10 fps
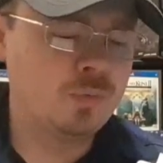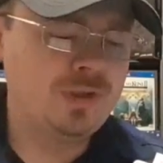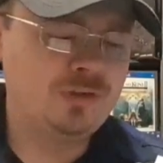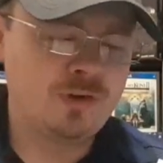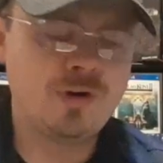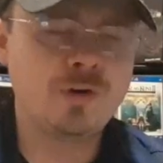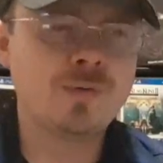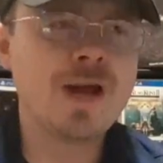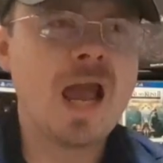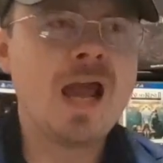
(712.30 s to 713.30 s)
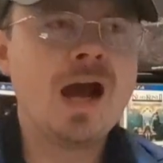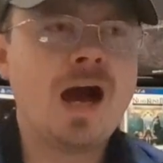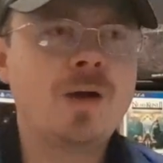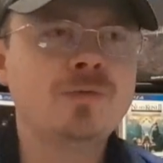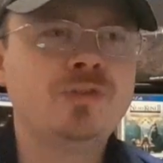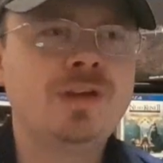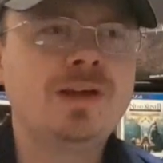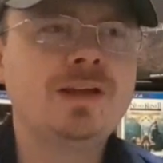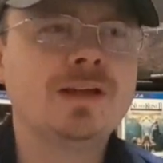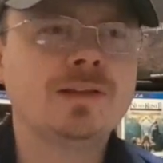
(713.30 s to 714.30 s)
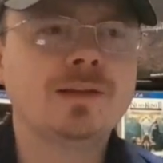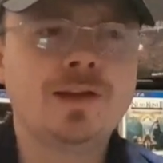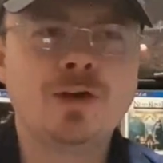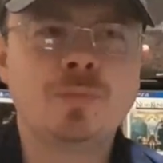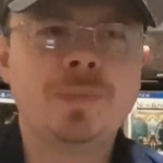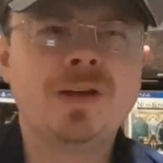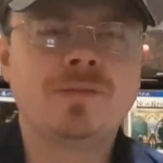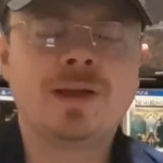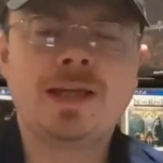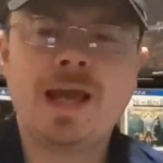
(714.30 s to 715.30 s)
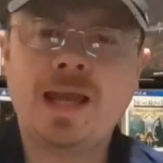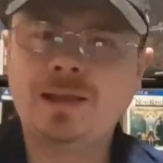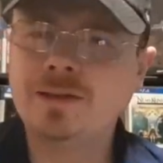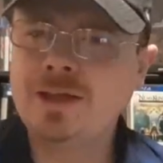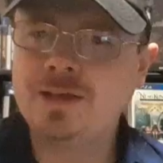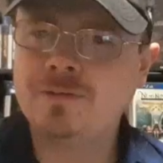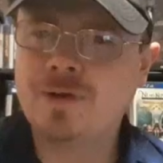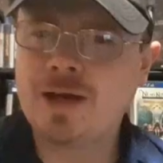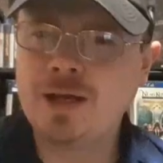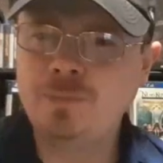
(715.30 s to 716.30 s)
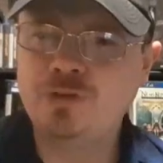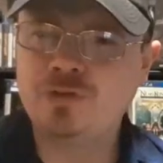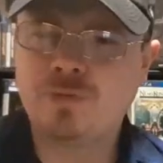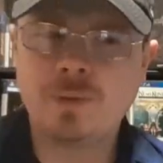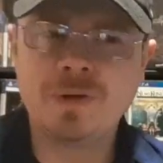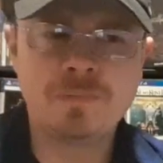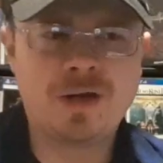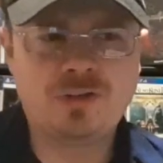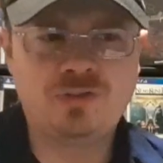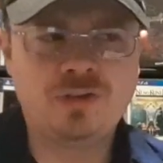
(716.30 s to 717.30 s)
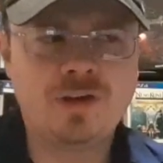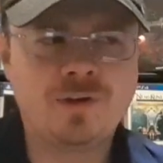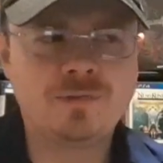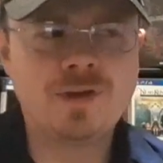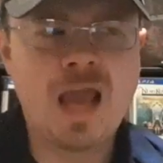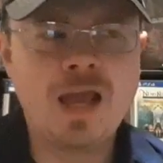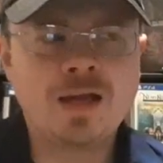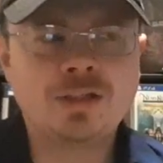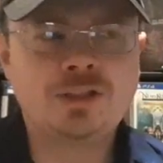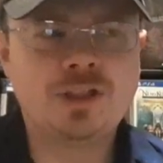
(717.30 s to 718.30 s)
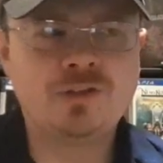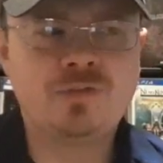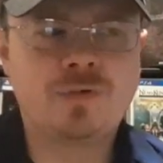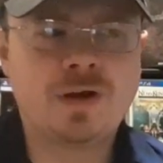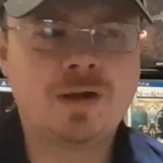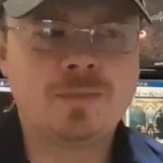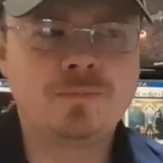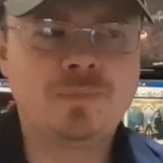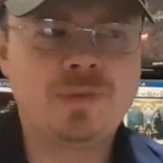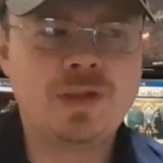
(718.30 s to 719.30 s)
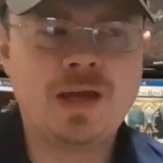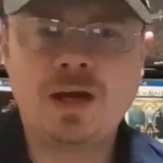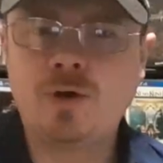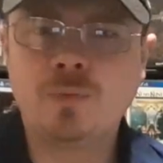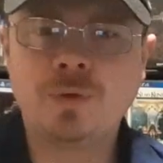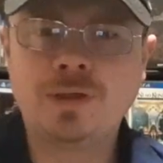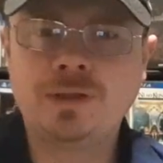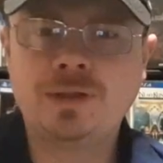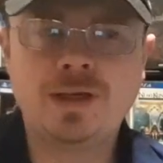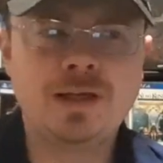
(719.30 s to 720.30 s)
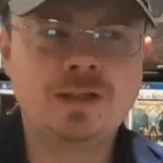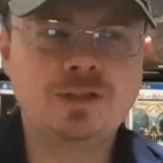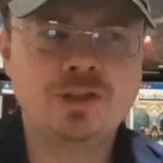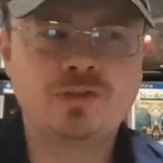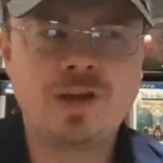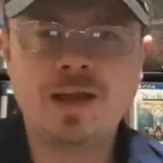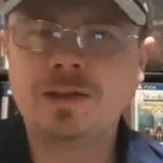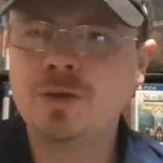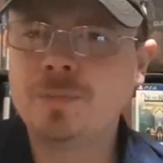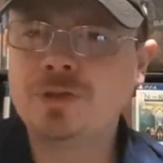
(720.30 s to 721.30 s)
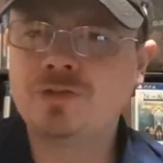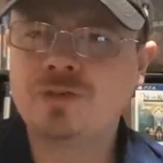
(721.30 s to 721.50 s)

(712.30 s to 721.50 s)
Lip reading: Returnal. I was getting a little bit of like Alien vibes from it myself, just from the heroine and just elements